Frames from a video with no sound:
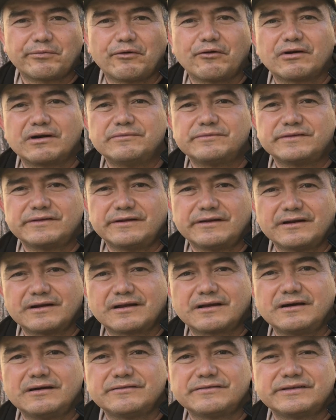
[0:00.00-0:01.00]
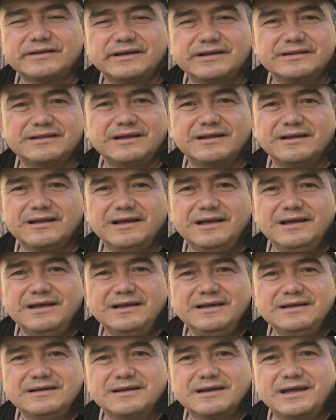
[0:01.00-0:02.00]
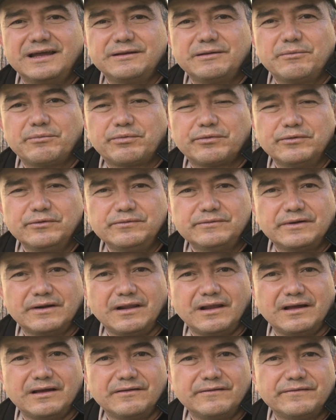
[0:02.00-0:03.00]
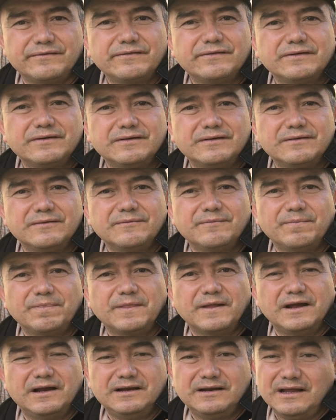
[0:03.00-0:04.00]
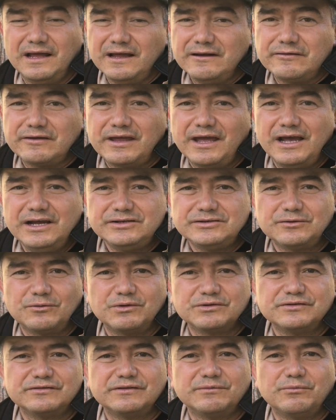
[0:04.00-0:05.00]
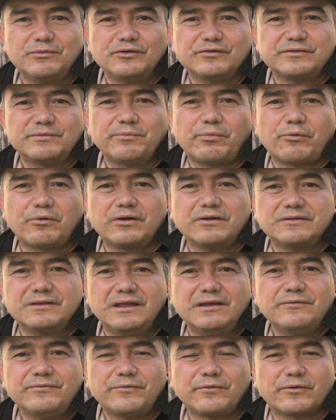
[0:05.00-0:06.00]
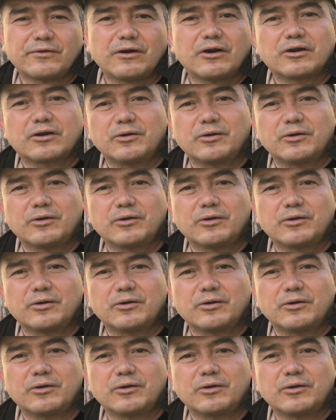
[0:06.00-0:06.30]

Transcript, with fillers: programs here at Cal State that can improve your life. And education, which is the most important thing for our